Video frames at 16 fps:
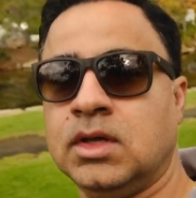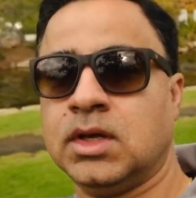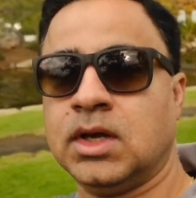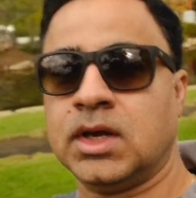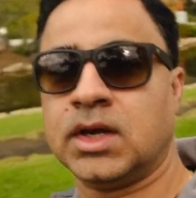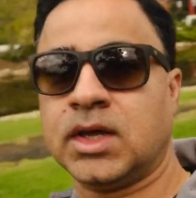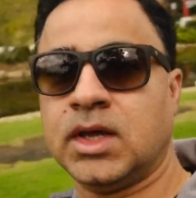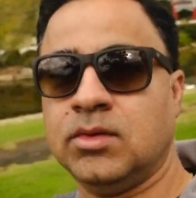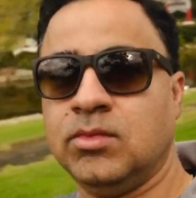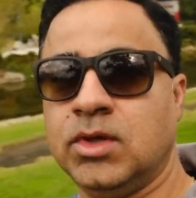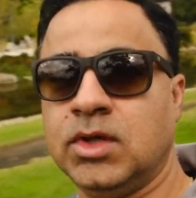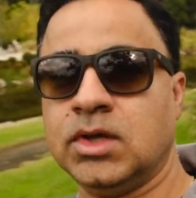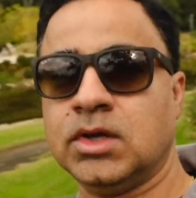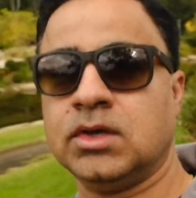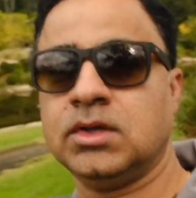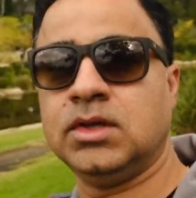And I came
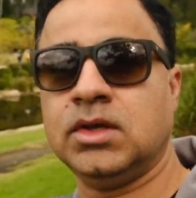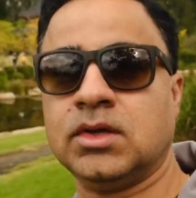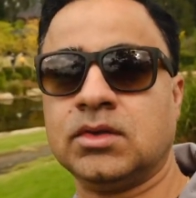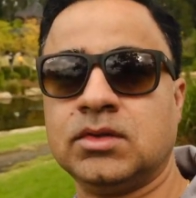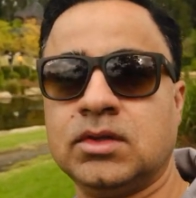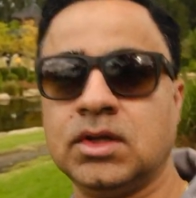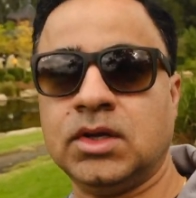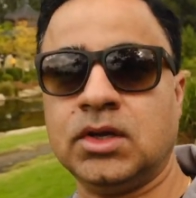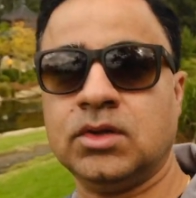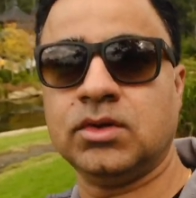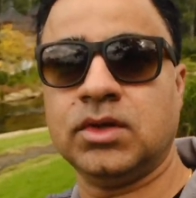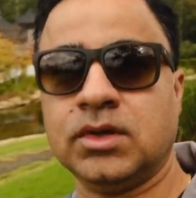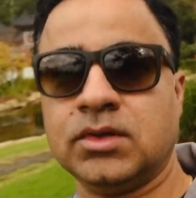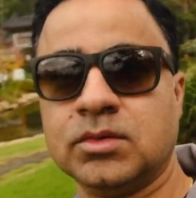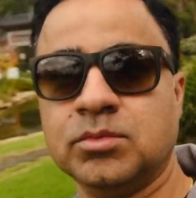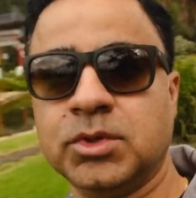here yesterday to
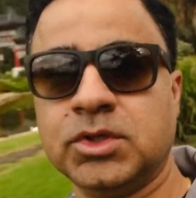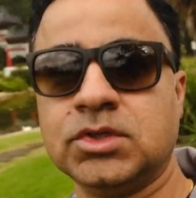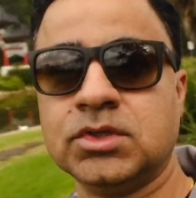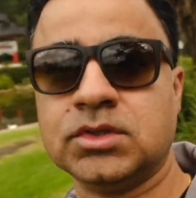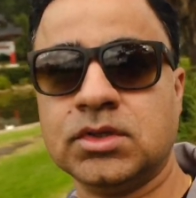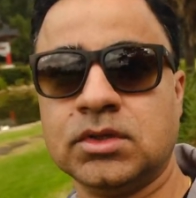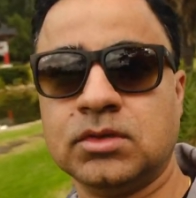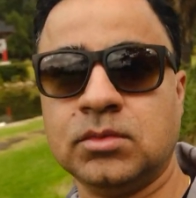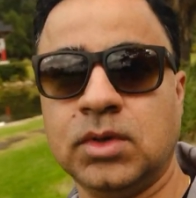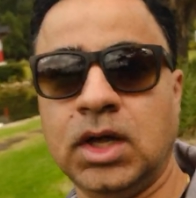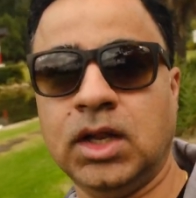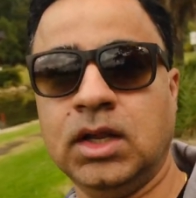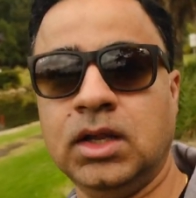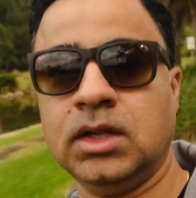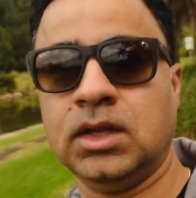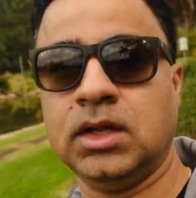take some pictures as
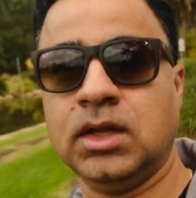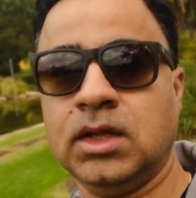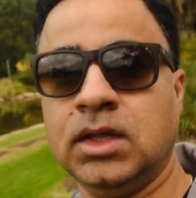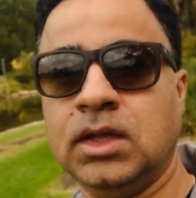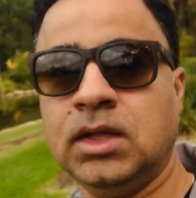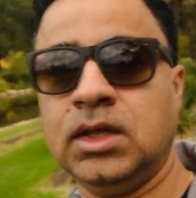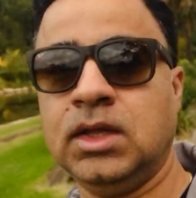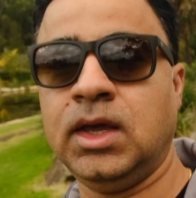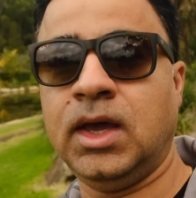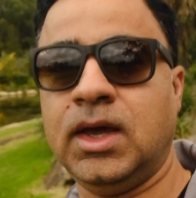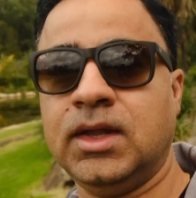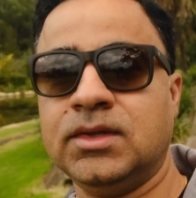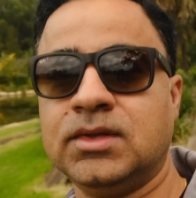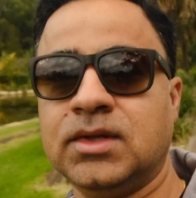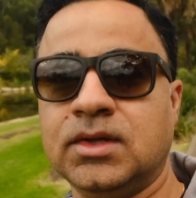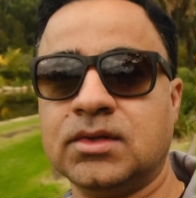well
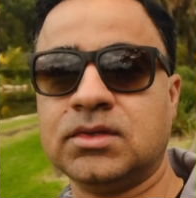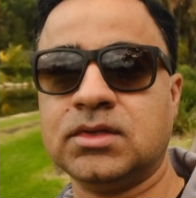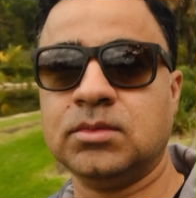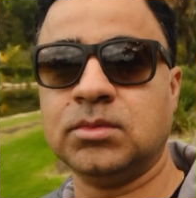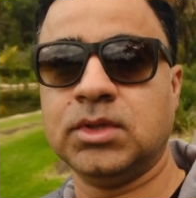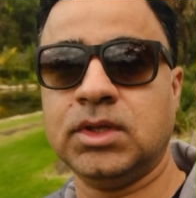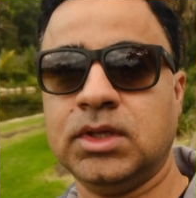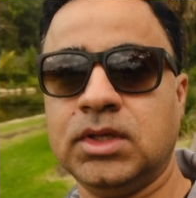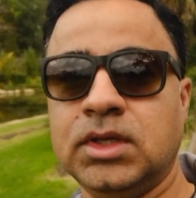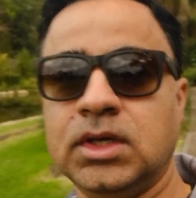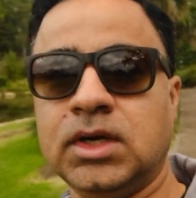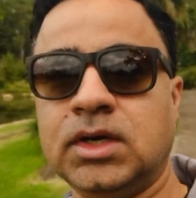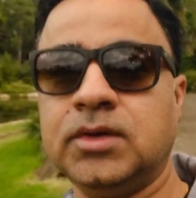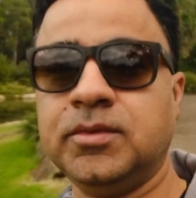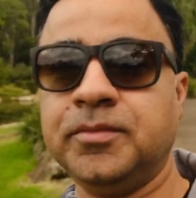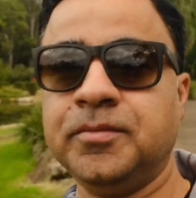and test some of
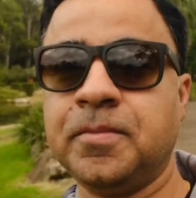the